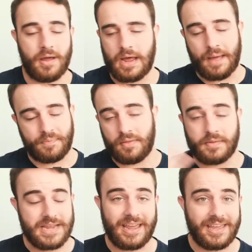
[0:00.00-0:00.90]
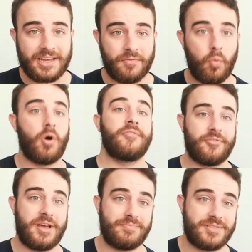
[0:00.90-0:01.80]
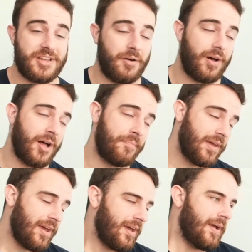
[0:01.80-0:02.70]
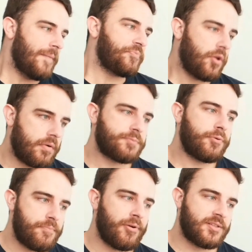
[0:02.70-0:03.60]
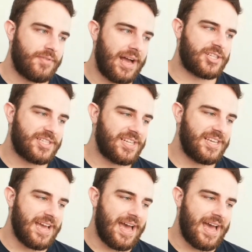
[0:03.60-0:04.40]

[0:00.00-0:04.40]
at the end of the day, he kind of won it for them. So That was pretty impressive to actually see.